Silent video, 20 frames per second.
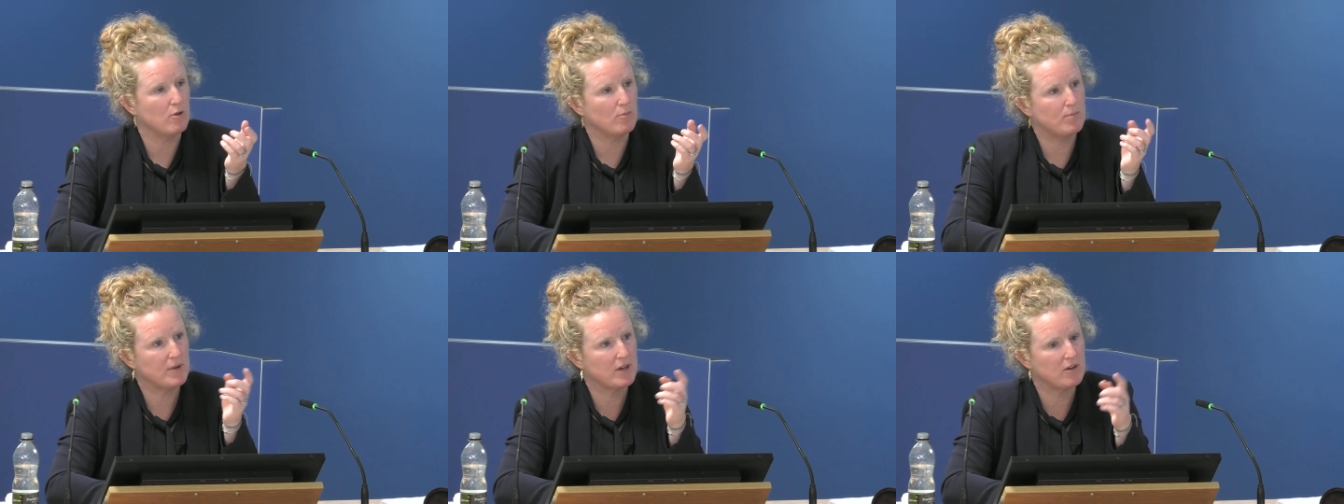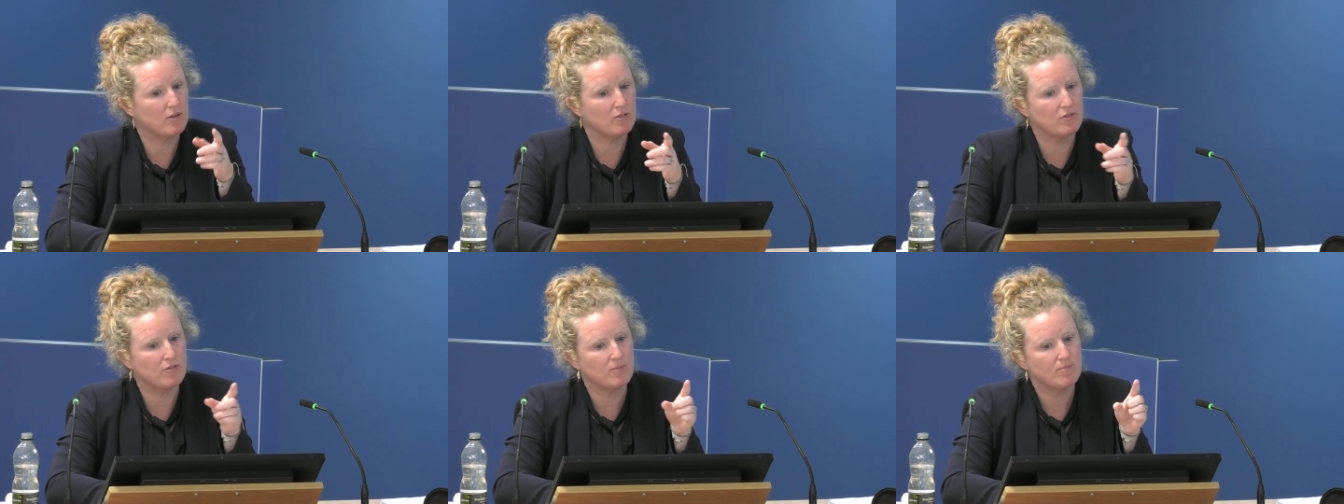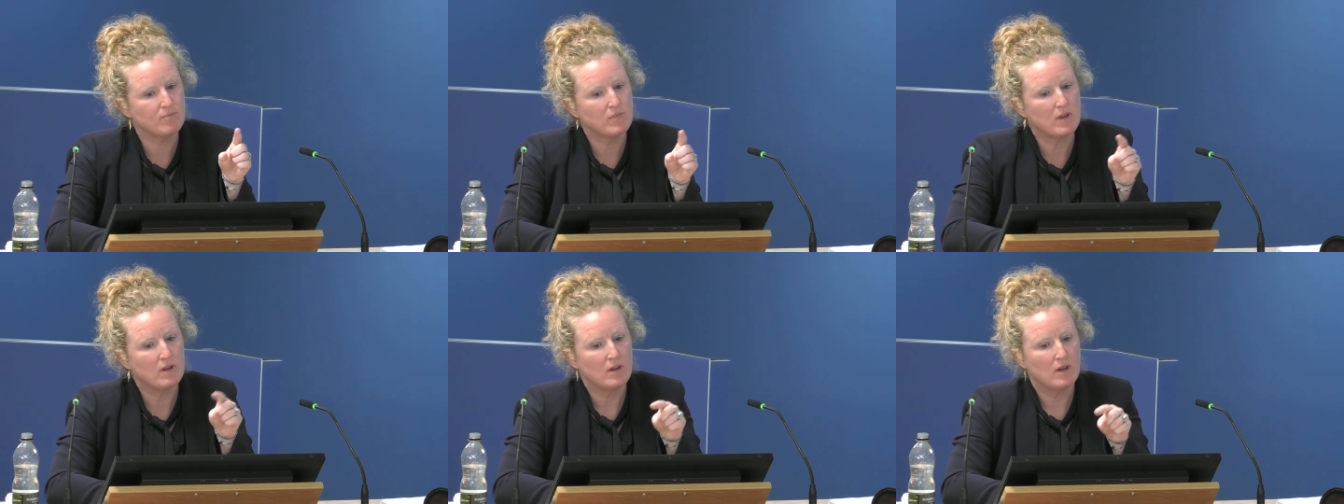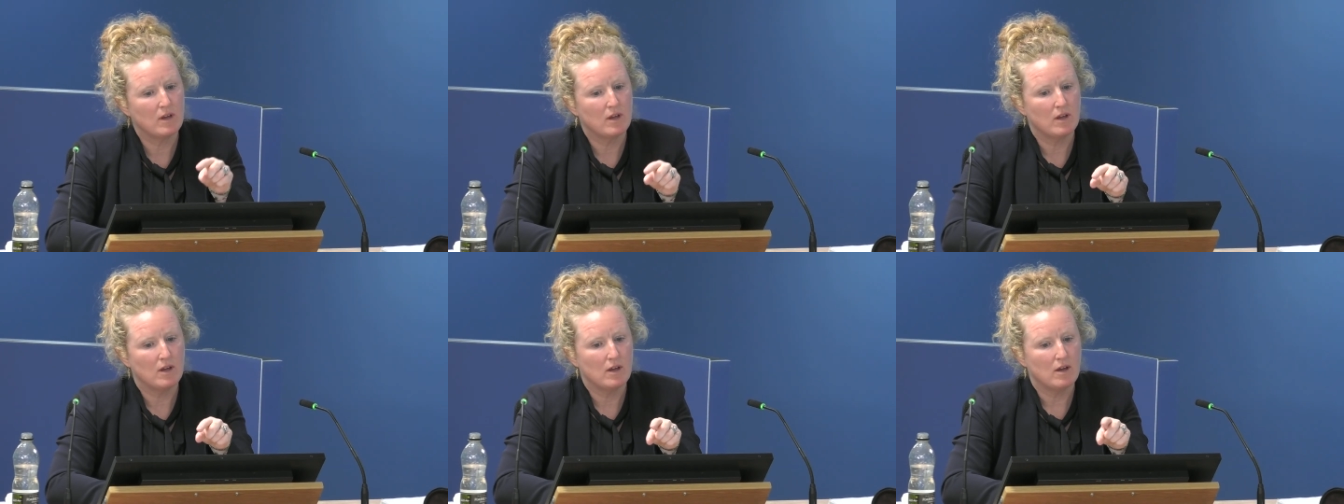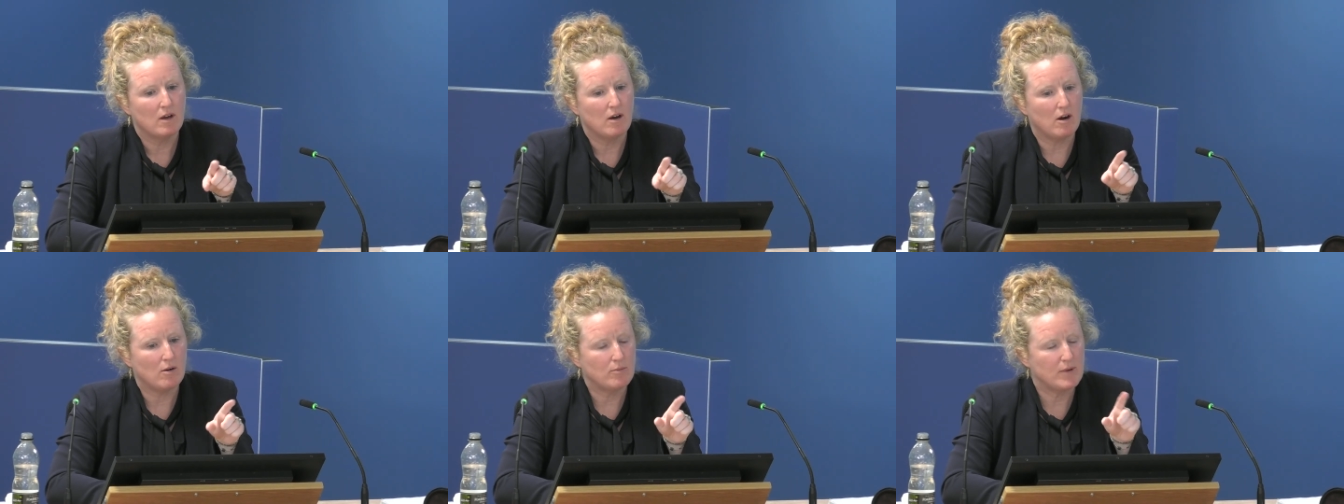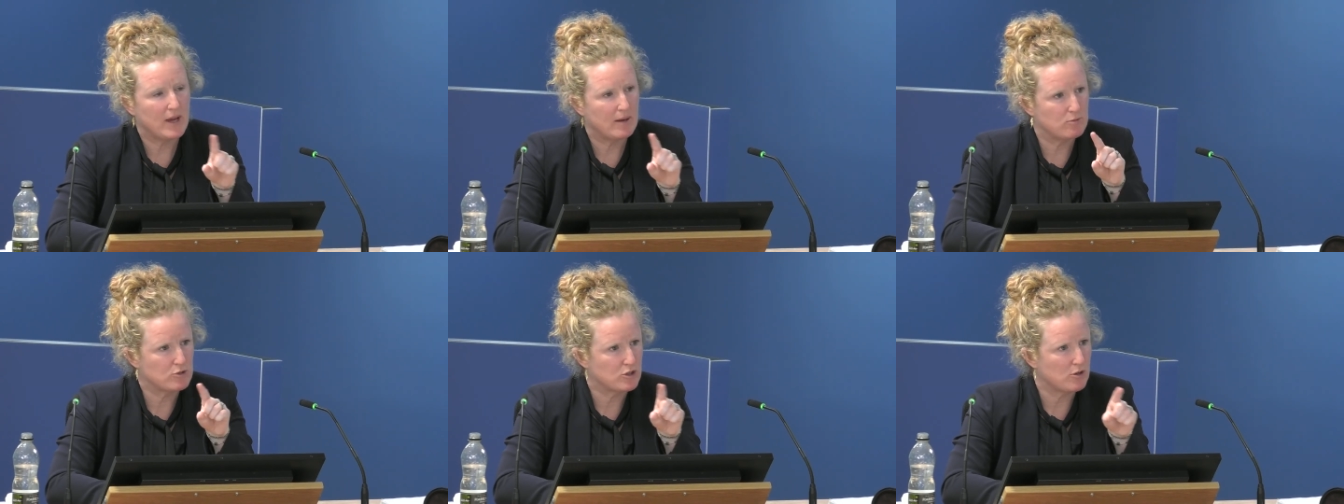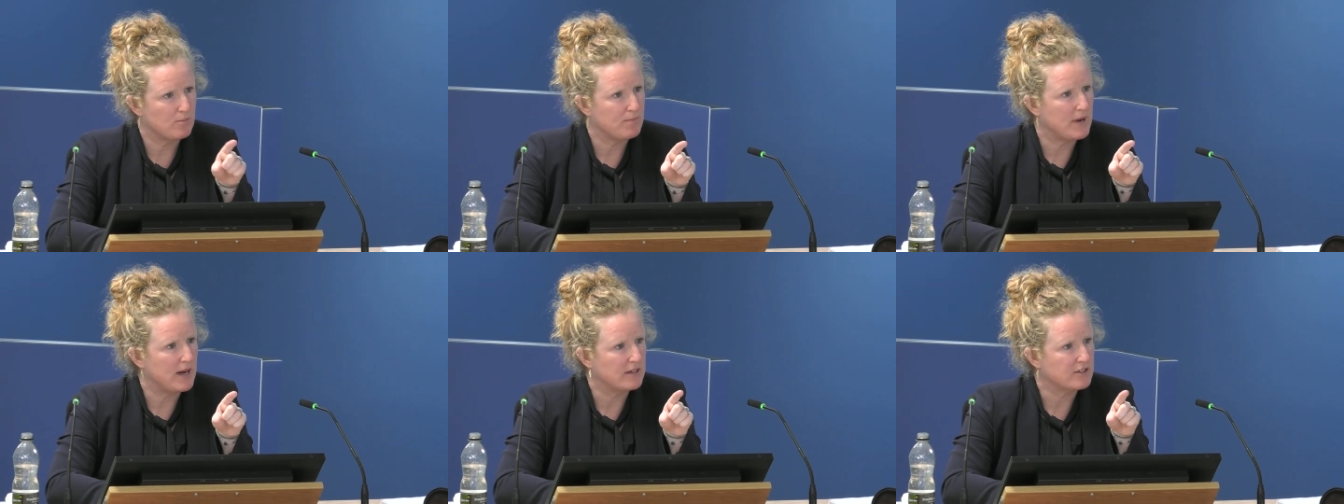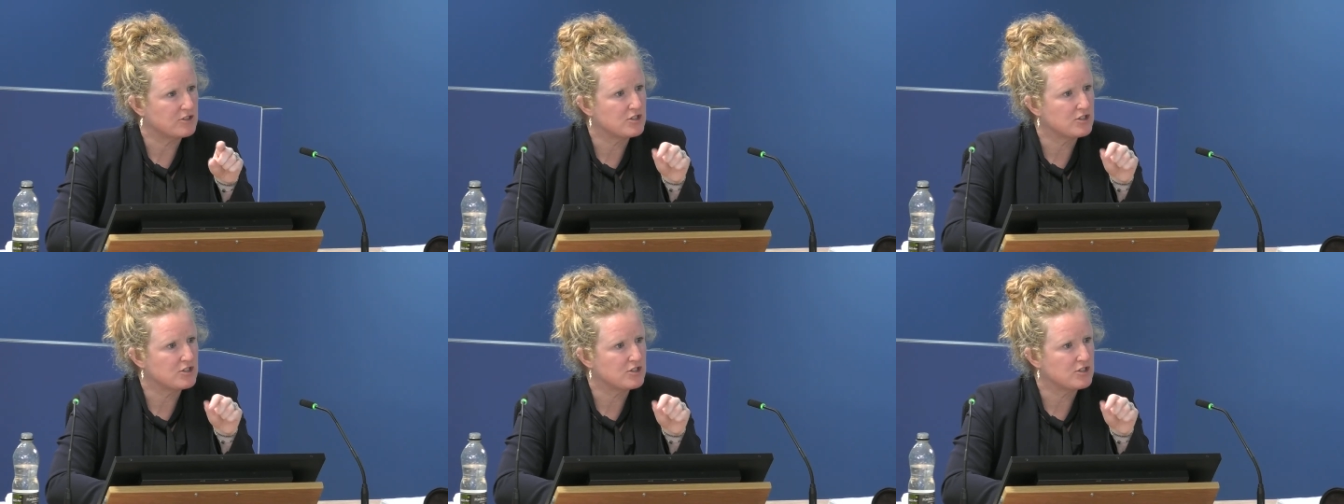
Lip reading: Because are we able to go back